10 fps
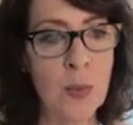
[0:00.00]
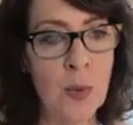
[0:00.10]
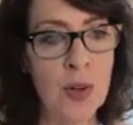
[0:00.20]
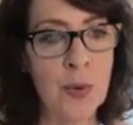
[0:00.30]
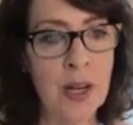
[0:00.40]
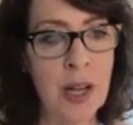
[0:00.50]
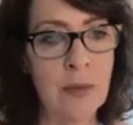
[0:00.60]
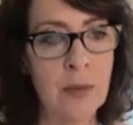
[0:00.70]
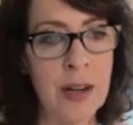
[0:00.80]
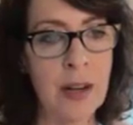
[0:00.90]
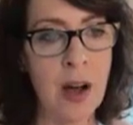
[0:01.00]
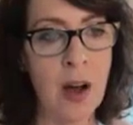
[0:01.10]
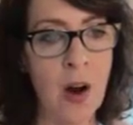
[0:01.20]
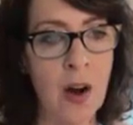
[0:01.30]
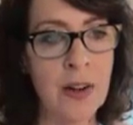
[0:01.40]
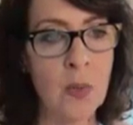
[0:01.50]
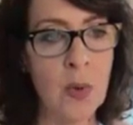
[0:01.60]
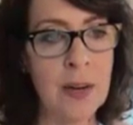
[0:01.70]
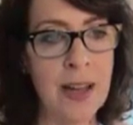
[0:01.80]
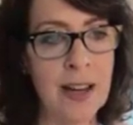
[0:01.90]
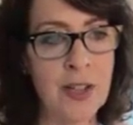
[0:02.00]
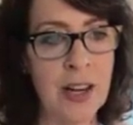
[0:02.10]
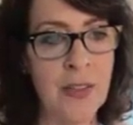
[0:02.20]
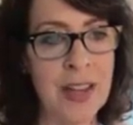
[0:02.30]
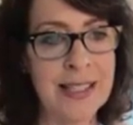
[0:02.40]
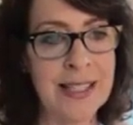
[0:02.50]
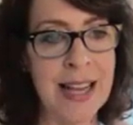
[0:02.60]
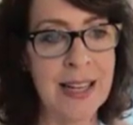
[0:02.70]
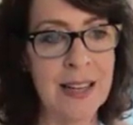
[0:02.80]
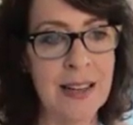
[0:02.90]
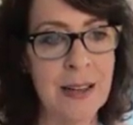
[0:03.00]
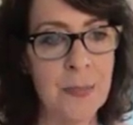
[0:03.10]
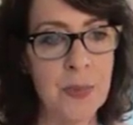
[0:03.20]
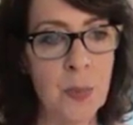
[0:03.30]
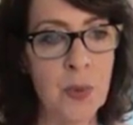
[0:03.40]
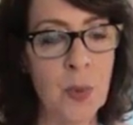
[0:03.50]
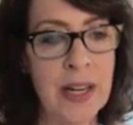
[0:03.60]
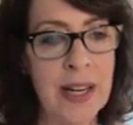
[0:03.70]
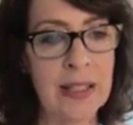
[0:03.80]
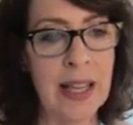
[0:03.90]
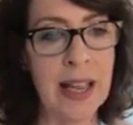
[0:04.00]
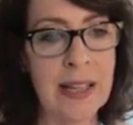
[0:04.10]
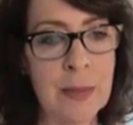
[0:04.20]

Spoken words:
it worth recovering a hardened wingback chair that is dated with Queen Anne